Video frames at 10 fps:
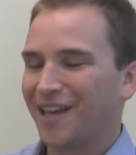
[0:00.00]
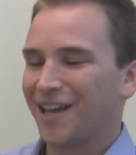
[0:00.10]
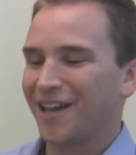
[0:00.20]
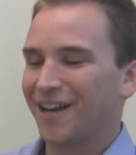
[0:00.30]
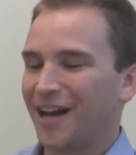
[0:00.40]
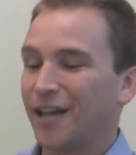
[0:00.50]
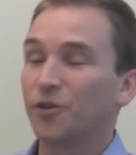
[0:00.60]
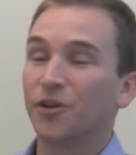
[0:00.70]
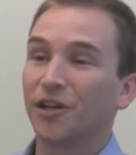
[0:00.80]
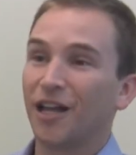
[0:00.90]
And I
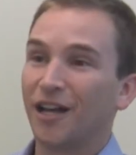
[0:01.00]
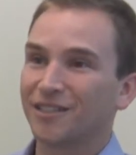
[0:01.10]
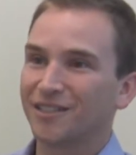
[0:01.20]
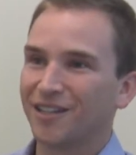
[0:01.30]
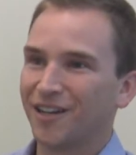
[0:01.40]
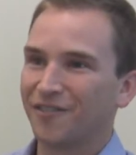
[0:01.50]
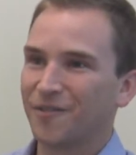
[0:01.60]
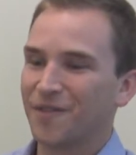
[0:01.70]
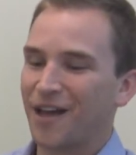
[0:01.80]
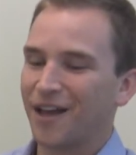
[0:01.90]
learned a lot
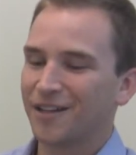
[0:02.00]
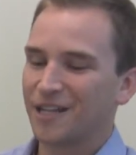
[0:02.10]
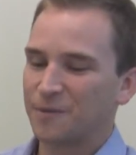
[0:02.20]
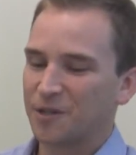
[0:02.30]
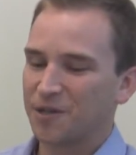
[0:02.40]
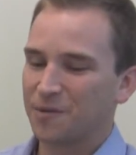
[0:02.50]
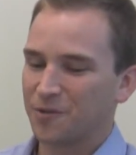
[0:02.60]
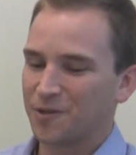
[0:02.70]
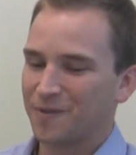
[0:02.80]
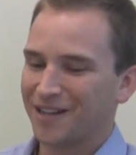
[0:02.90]
from that, especially
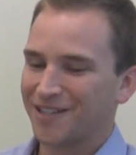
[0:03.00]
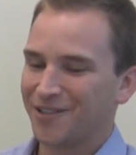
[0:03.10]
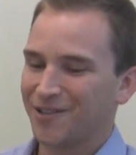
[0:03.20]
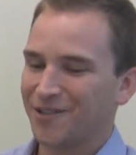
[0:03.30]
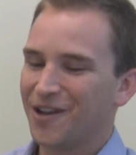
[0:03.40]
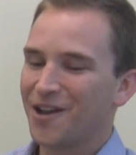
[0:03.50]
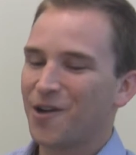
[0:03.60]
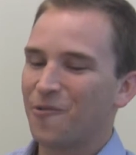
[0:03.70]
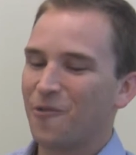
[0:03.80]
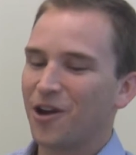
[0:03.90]
with respect to
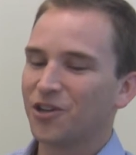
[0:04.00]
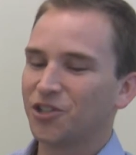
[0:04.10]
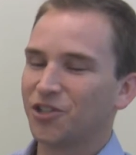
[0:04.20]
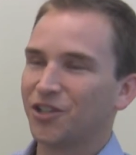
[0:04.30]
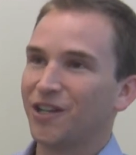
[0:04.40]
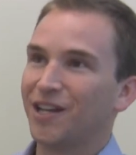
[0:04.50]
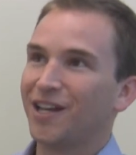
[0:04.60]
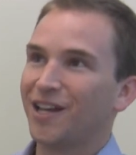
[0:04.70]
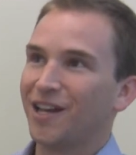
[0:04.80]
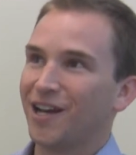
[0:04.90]
where should
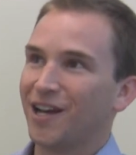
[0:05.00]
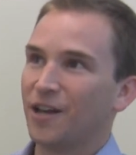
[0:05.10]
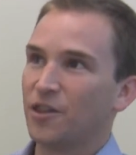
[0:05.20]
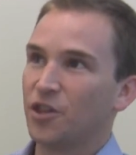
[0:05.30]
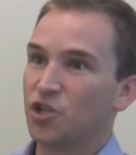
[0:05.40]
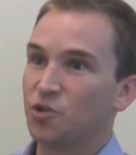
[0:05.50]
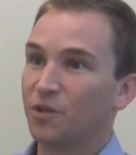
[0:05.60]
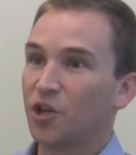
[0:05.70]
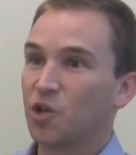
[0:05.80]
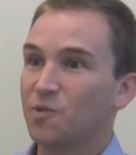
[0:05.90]
the
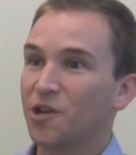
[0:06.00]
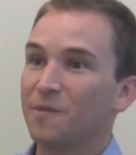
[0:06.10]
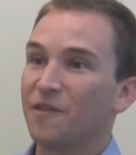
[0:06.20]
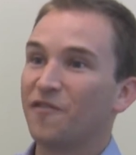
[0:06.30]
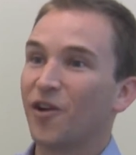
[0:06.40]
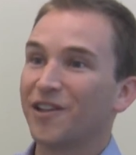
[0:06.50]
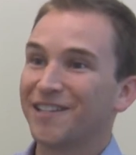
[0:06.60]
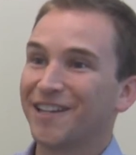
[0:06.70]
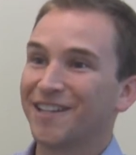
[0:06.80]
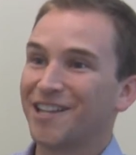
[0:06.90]
Joomla community be
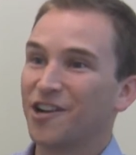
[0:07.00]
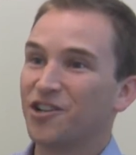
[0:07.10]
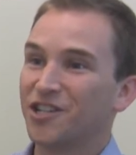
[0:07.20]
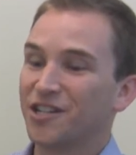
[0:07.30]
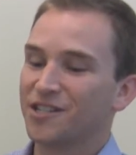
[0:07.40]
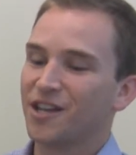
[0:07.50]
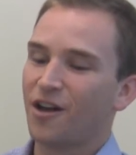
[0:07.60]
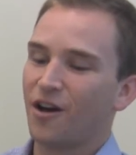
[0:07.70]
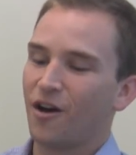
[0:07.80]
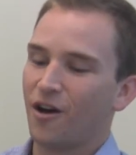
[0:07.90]
focusing its energies,
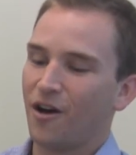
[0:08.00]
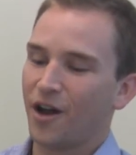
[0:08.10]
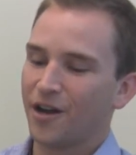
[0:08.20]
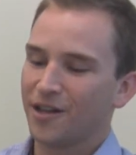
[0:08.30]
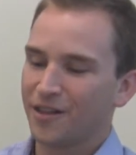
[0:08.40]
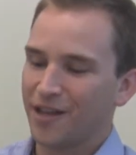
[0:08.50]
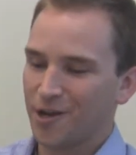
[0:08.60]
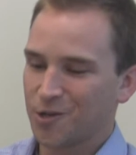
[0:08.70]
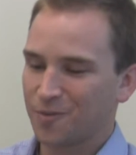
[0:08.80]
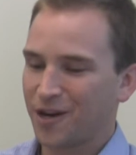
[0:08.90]
on the
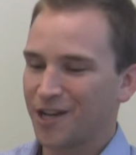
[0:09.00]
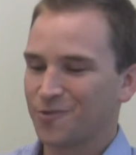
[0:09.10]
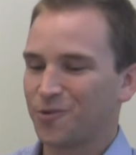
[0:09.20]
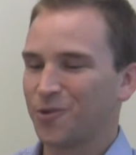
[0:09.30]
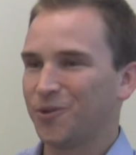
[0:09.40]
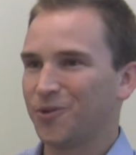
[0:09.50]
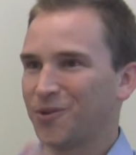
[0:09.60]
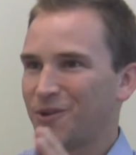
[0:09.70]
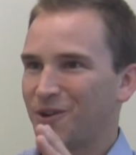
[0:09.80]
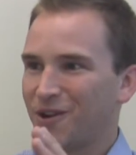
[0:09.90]
enterprise world
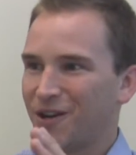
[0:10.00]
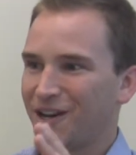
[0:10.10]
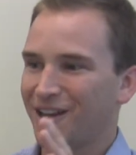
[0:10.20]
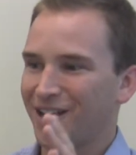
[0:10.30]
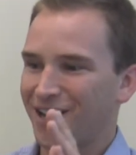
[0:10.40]
or on